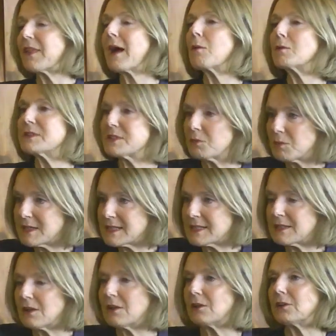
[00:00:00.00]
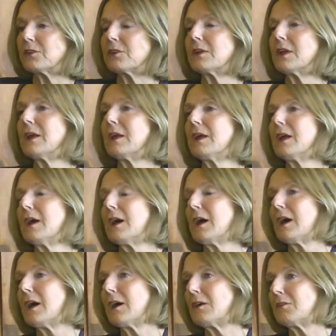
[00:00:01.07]
that was the result
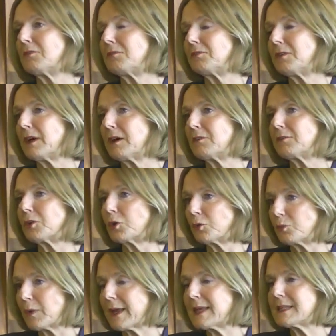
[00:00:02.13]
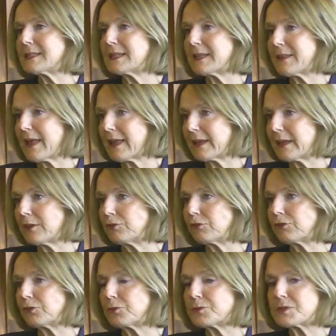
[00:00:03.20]
of, of her raising that issue.